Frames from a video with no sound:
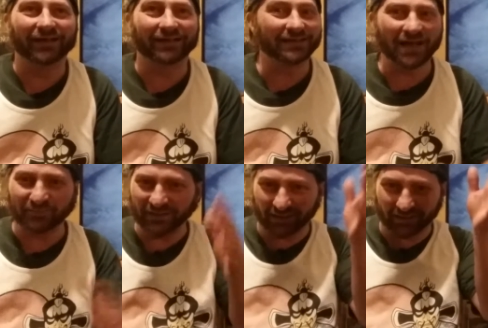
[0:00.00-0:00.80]
and it's
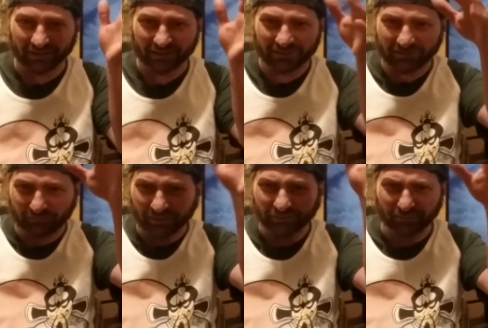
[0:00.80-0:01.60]
not big, it just
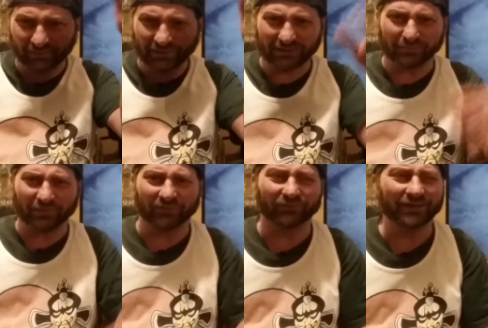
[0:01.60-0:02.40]
barely reaches
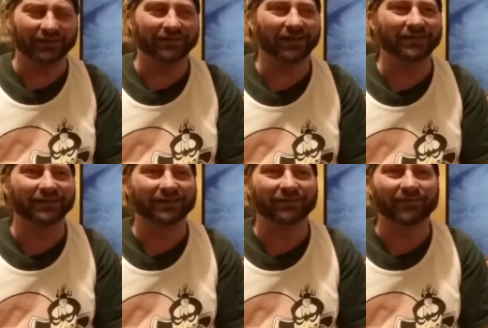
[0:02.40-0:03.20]
above the lid. And
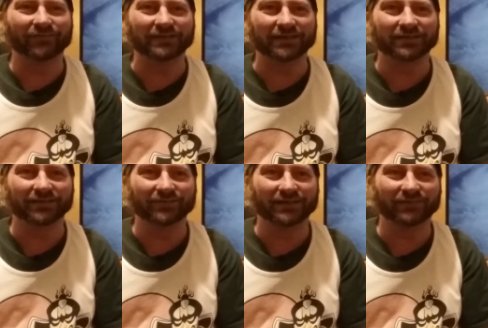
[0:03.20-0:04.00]
then all of a sudden,
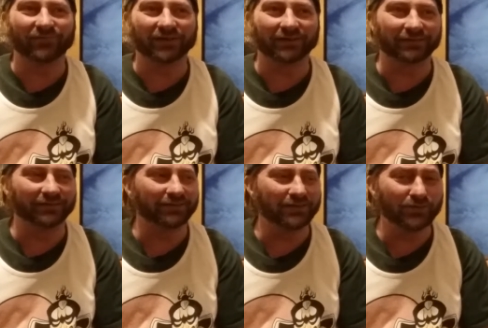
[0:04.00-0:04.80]
there's this
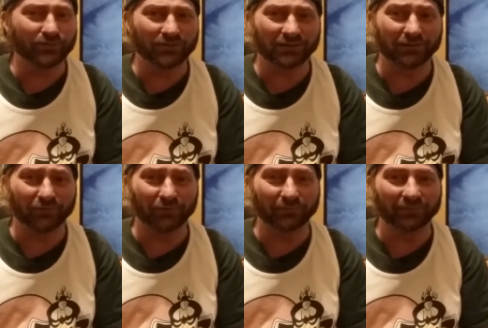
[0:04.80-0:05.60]
fucking huge
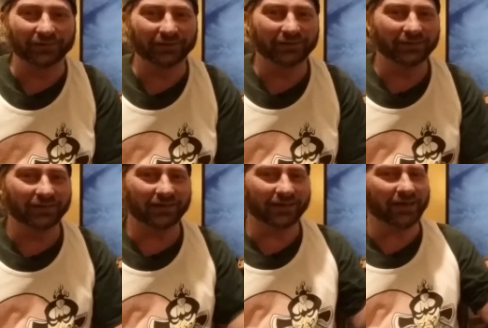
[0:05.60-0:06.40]
storm.
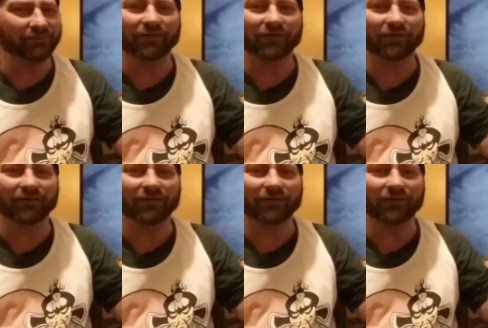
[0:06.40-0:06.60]
Uh, I